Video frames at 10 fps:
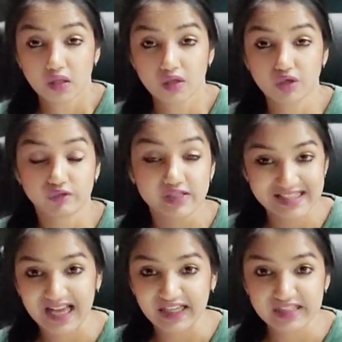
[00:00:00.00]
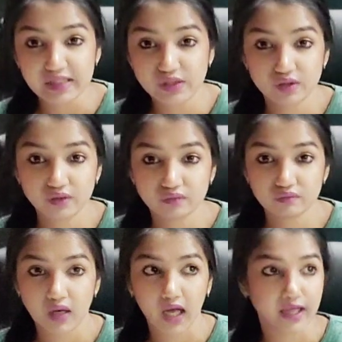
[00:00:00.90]
you've decided,
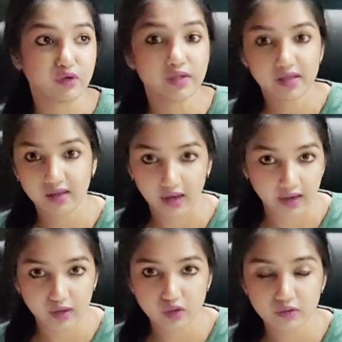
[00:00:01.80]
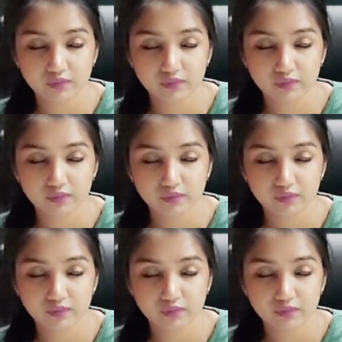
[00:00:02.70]
I don't care,